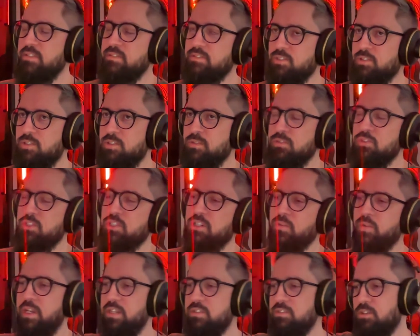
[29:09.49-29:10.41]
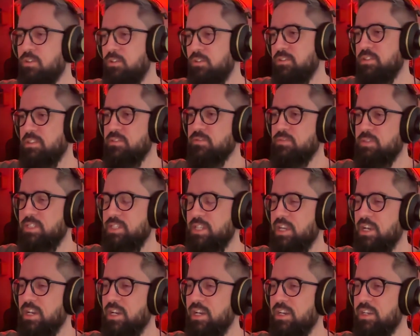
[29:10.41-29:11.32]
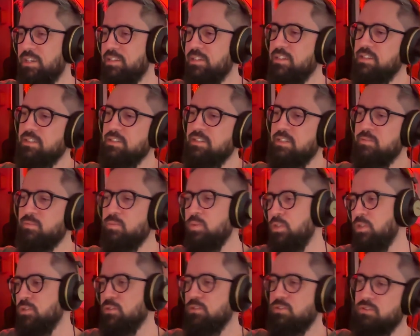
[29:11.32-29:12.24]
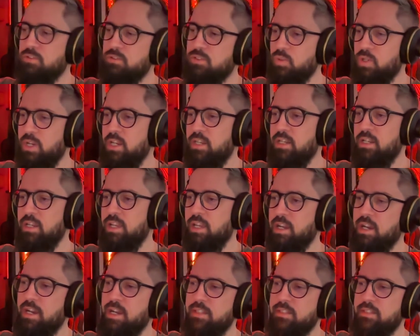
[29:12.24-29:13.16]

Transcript: so you generate content with A I that we use to train A I,